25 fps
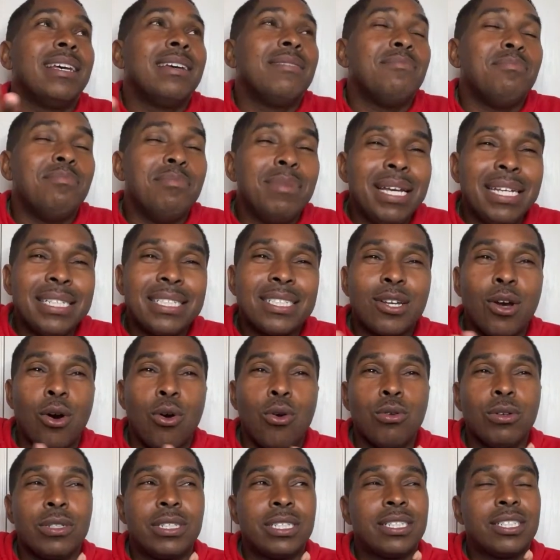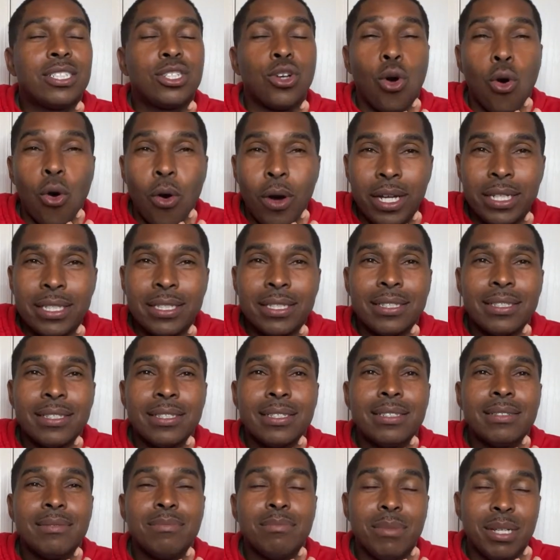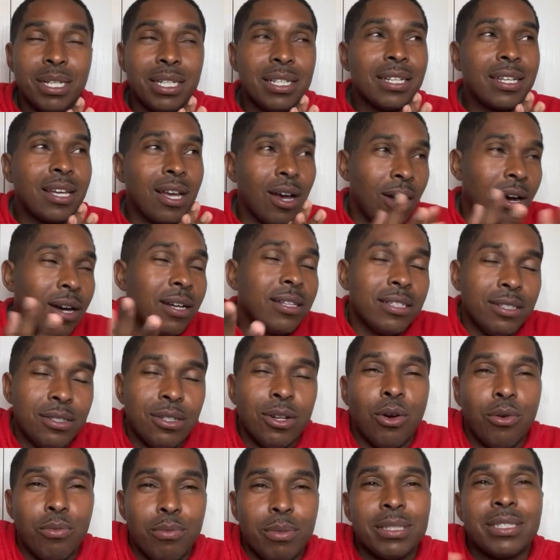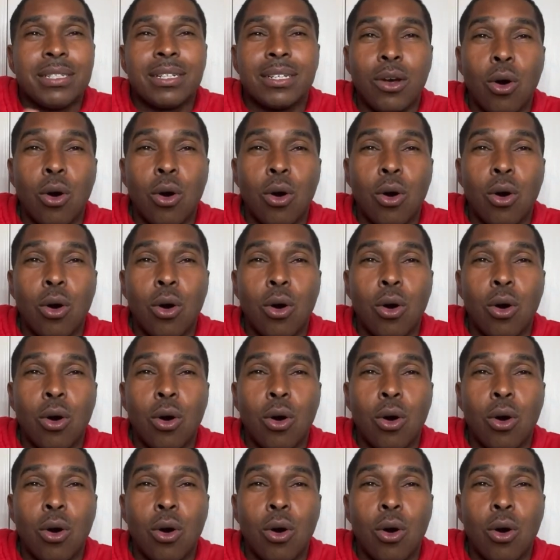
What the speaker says: Miss Coach Choice. Mr.